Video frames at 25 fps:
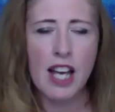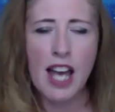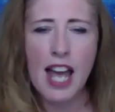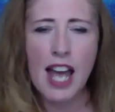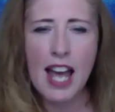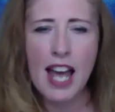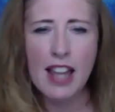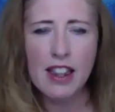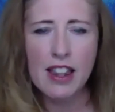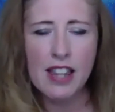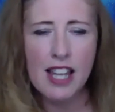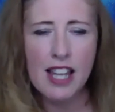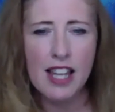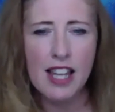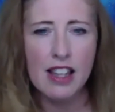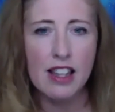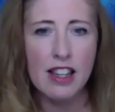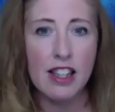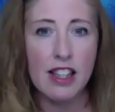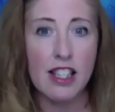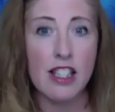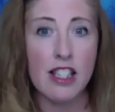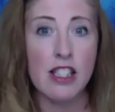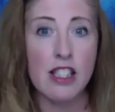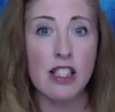and then
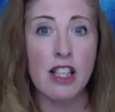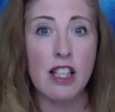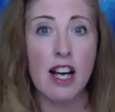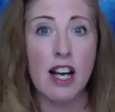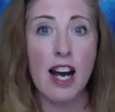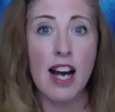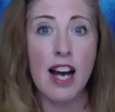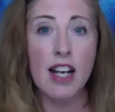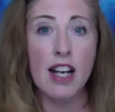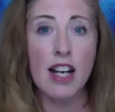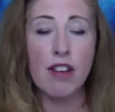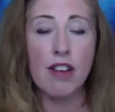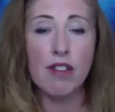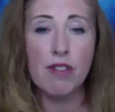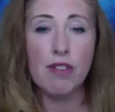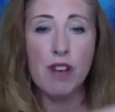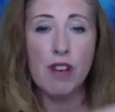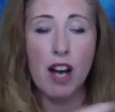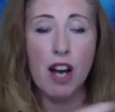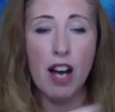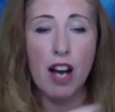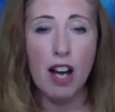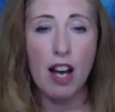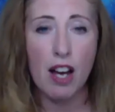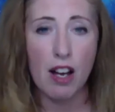this kind of
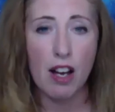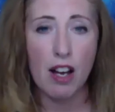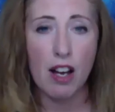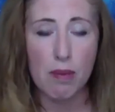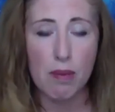uh,